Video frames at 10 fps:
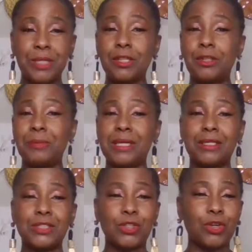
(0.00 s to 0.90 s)
either
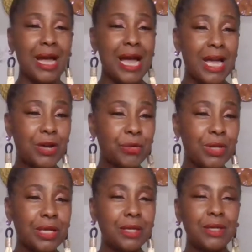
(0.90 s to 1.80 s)
because you're
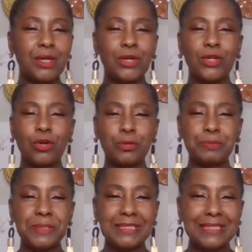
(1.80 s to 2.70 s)
angry, you're
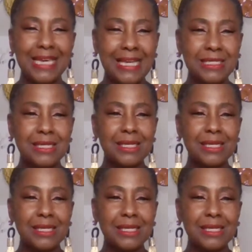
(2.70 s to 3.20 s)
upset,